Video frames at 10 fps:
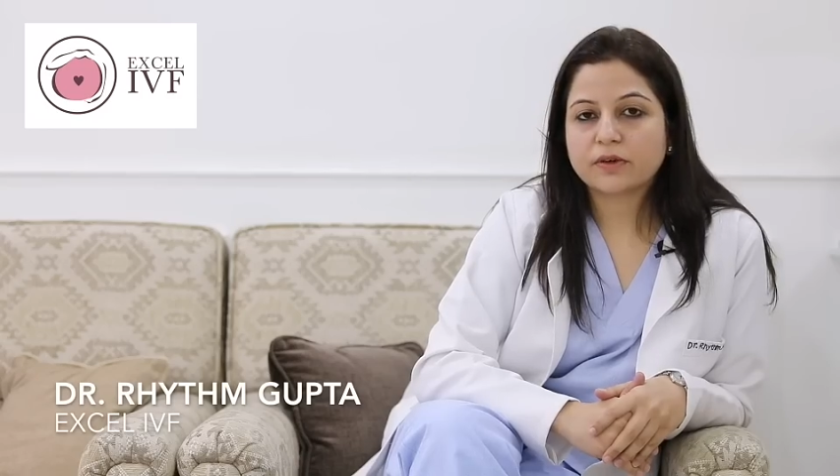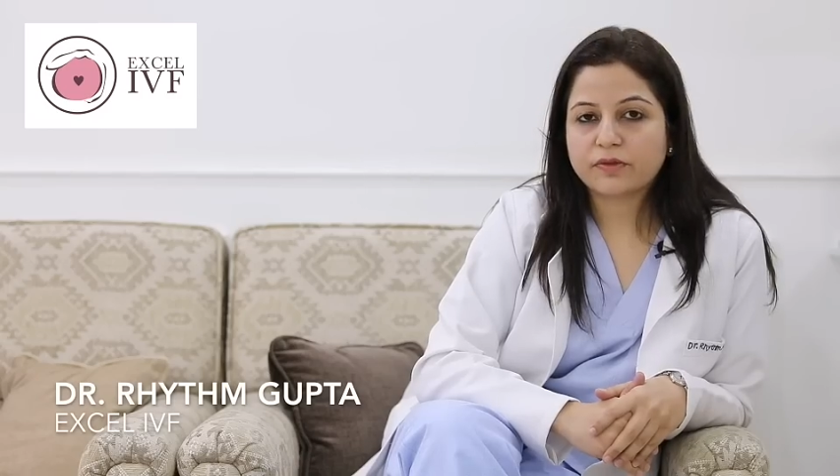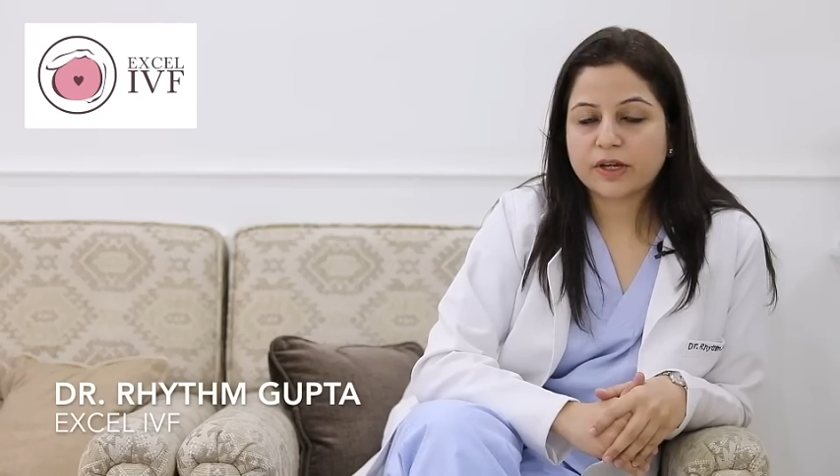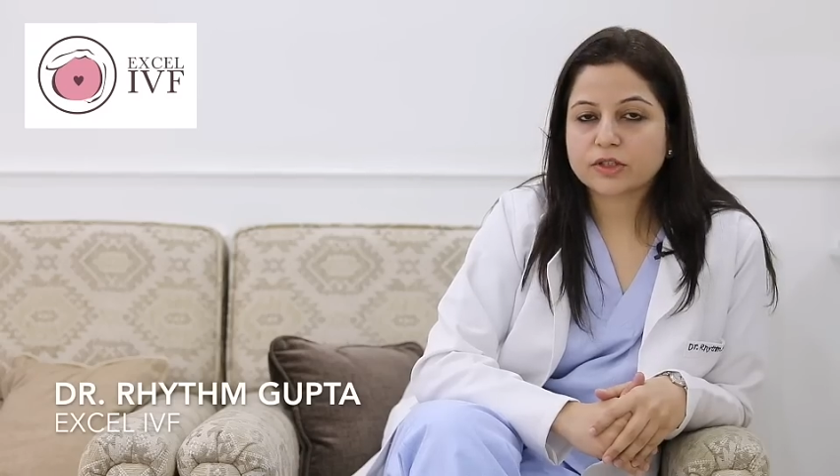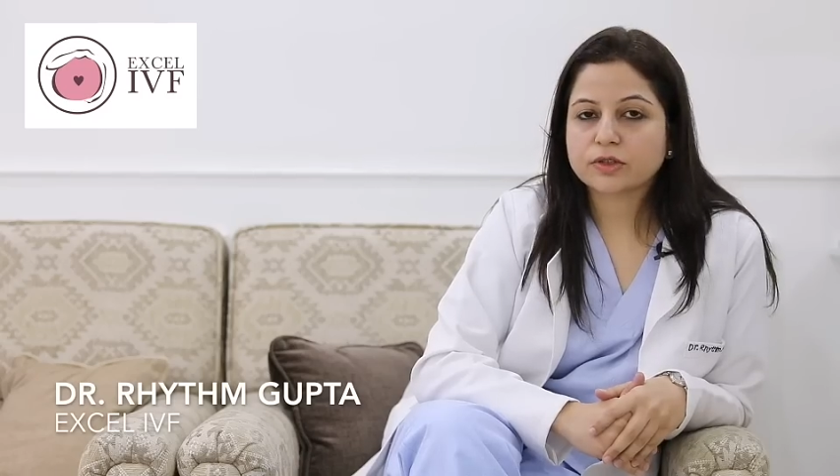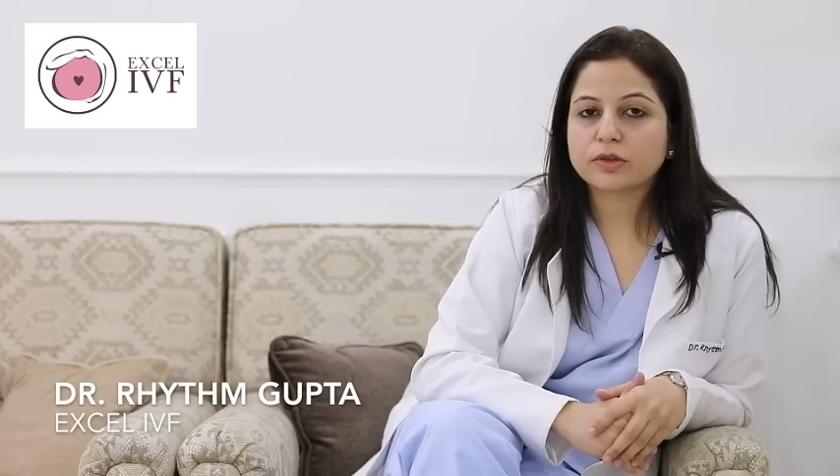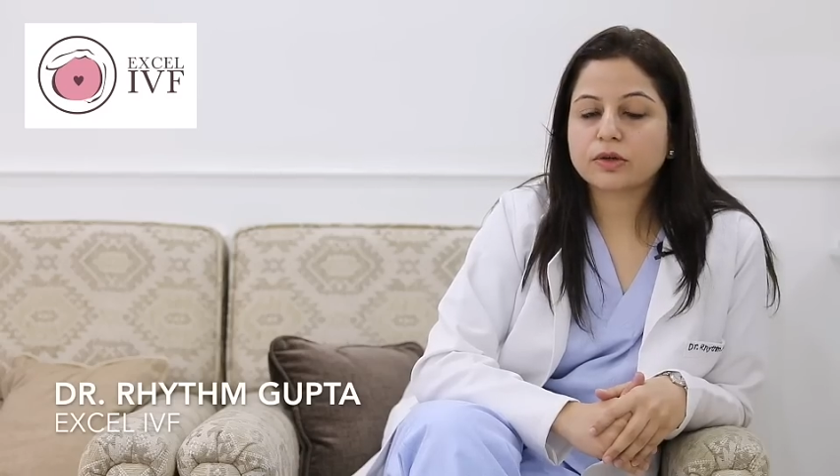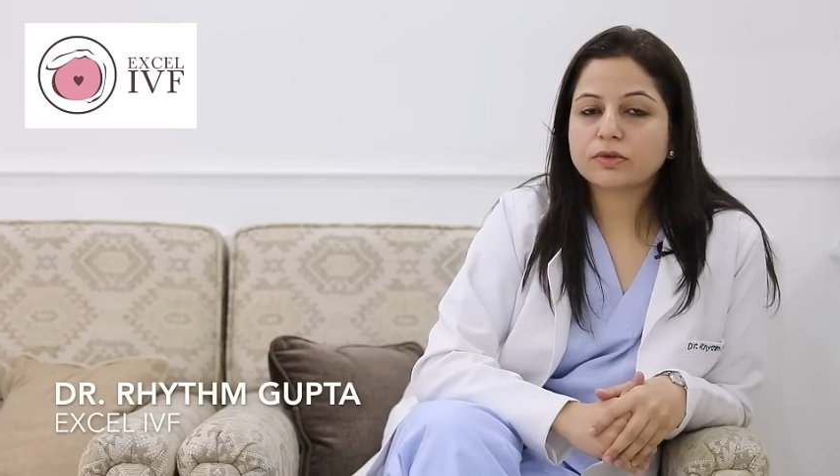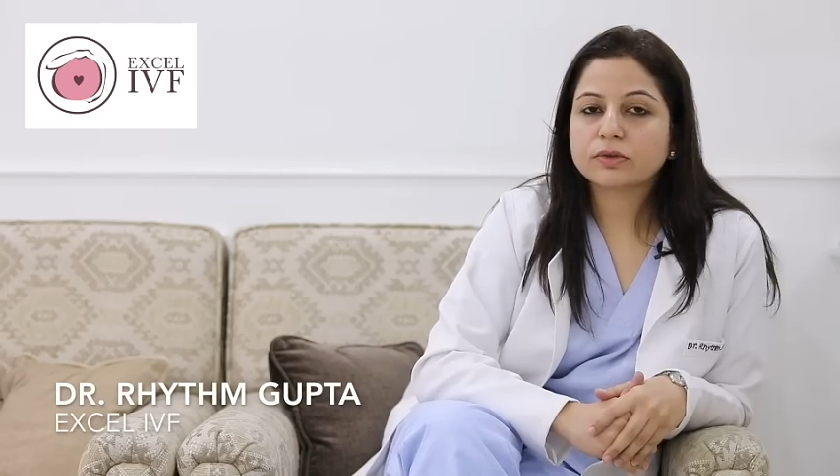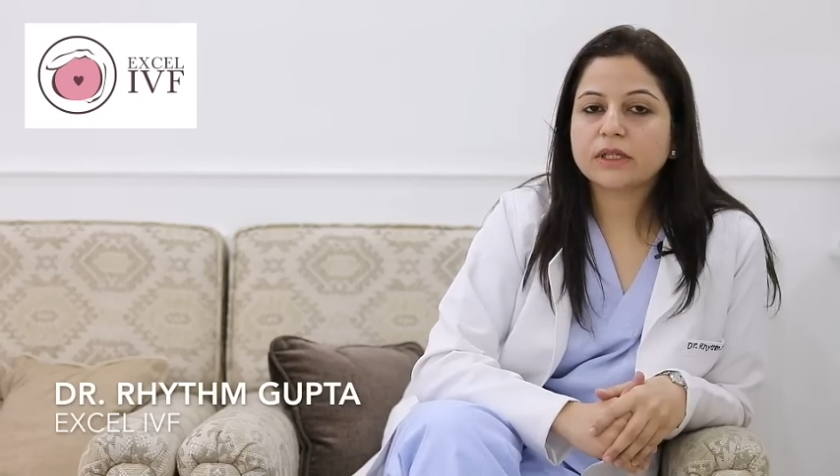affects
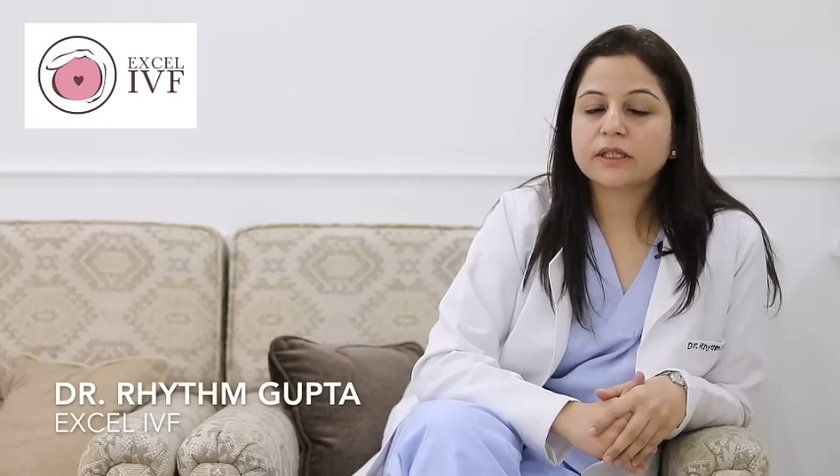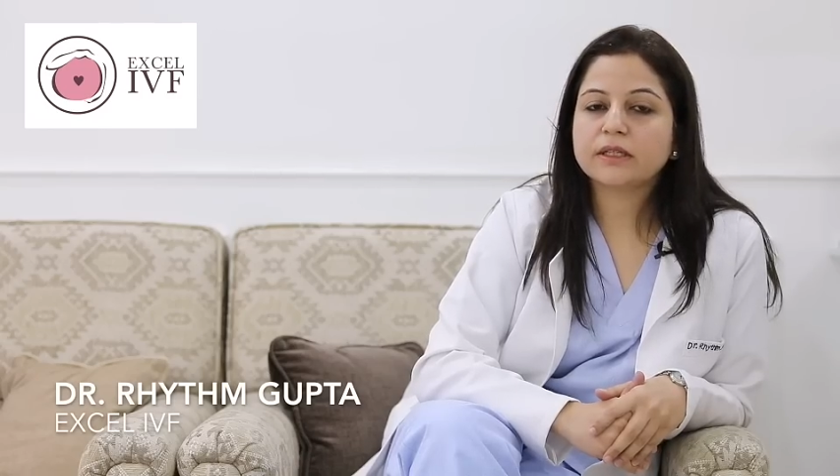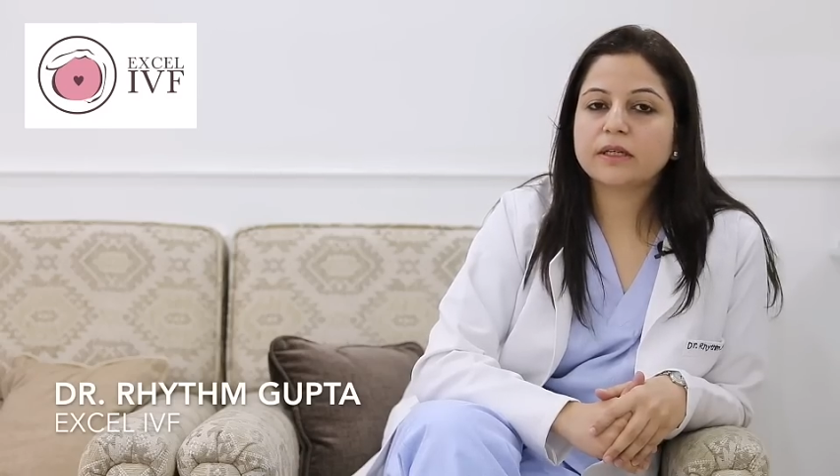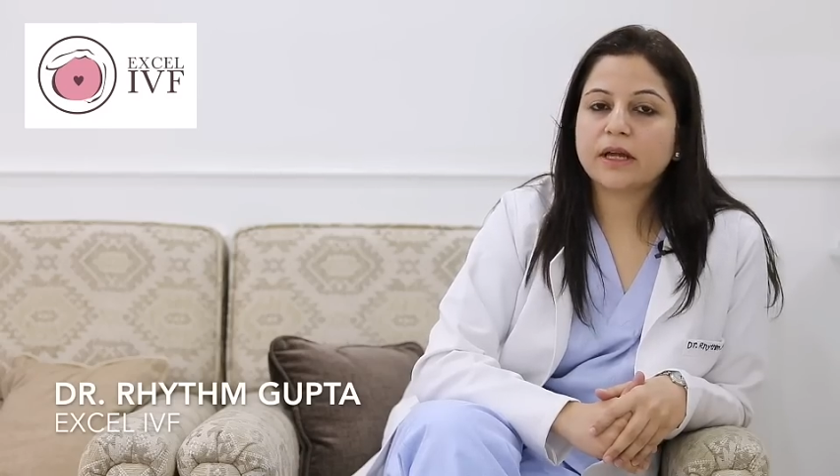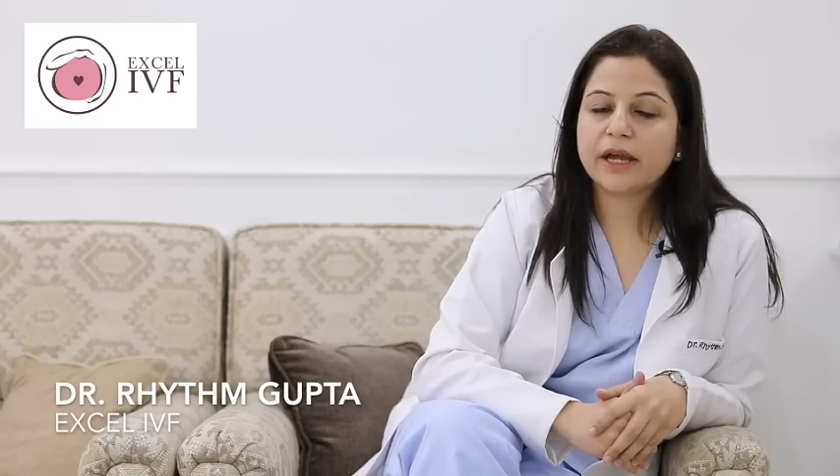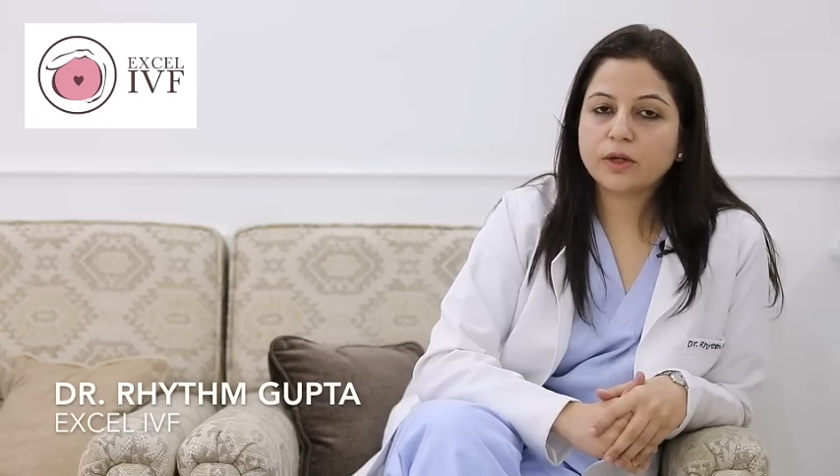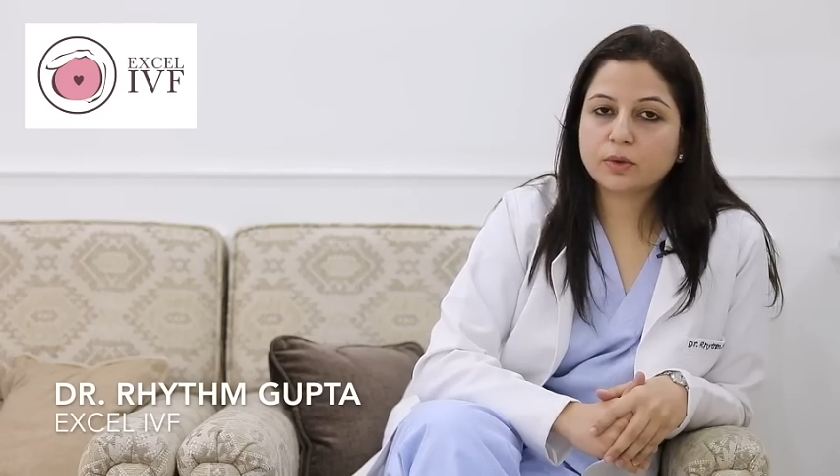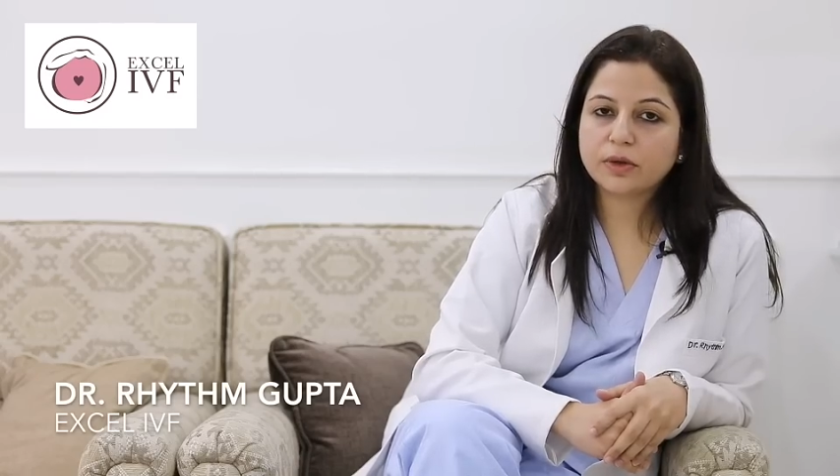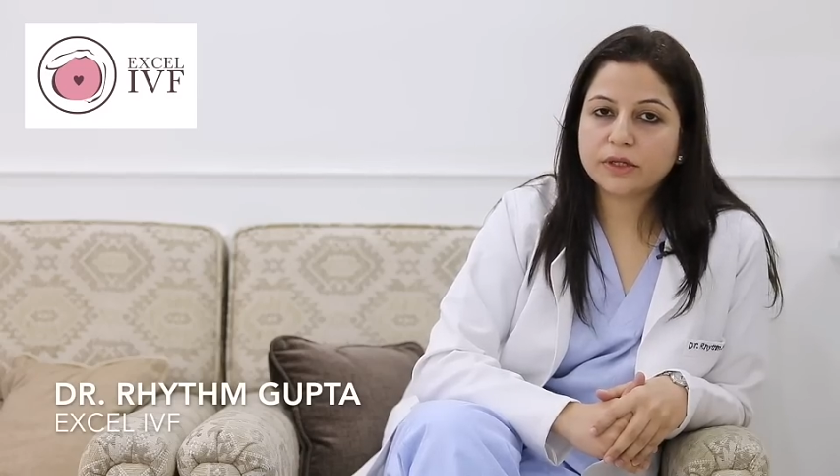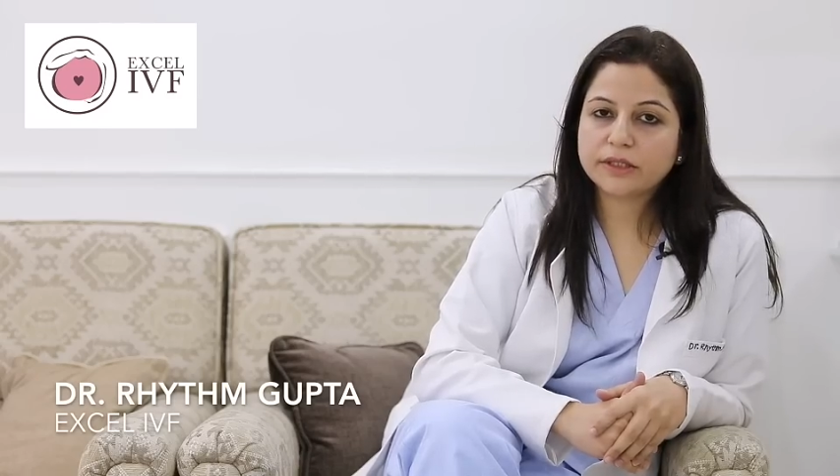not only the egg
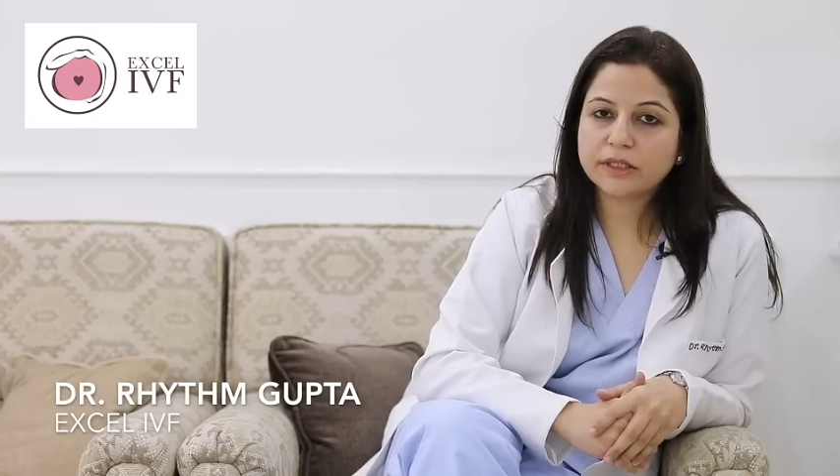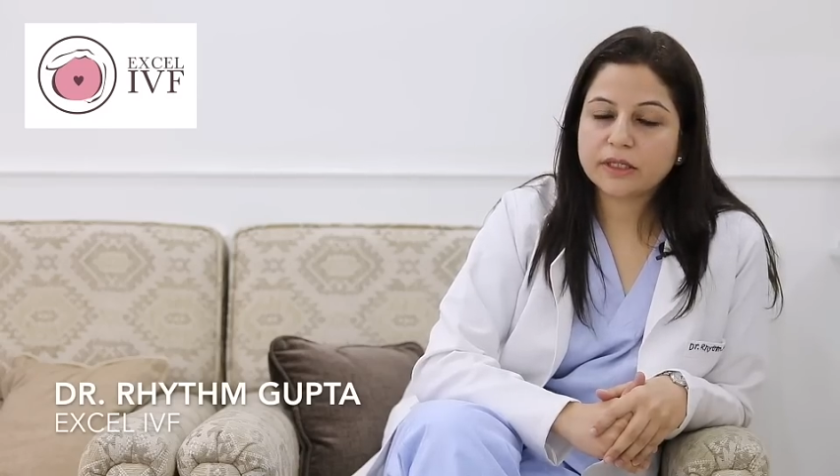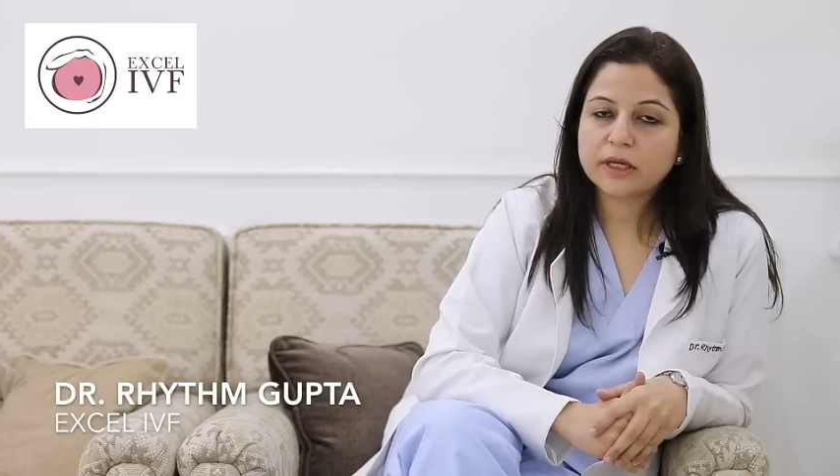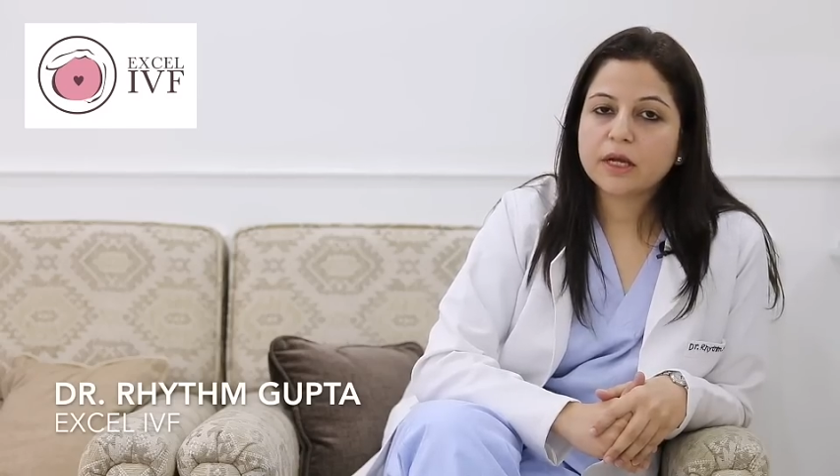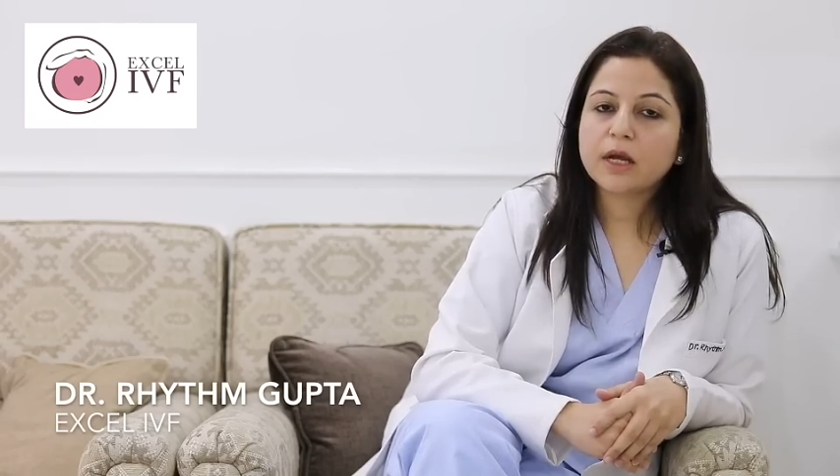quality,